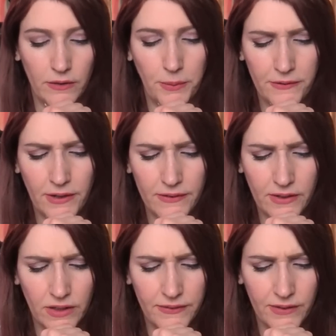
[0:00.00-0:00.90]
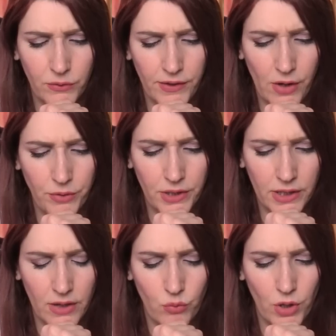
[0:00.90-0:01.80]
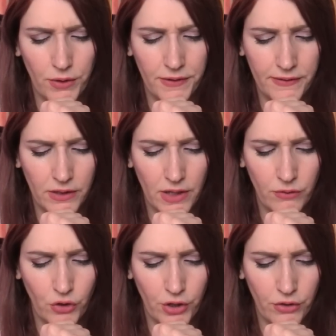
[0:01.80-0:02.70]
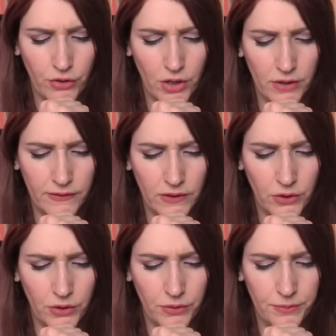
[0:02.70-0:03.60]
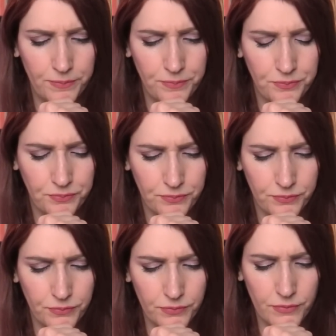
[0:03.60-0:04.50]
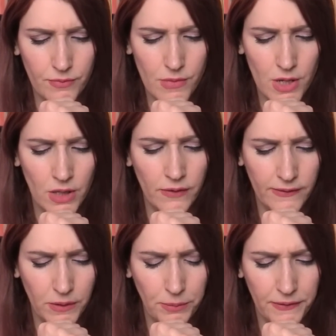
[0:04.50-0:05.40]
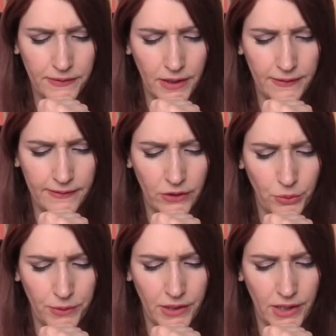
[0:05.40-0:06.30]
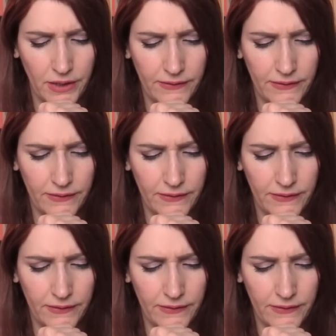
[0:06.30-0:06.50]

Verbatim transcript: This person has a lot of self doubt and a lot of worries, a lot of dark thoughts here. Sleepless nights here with the Nine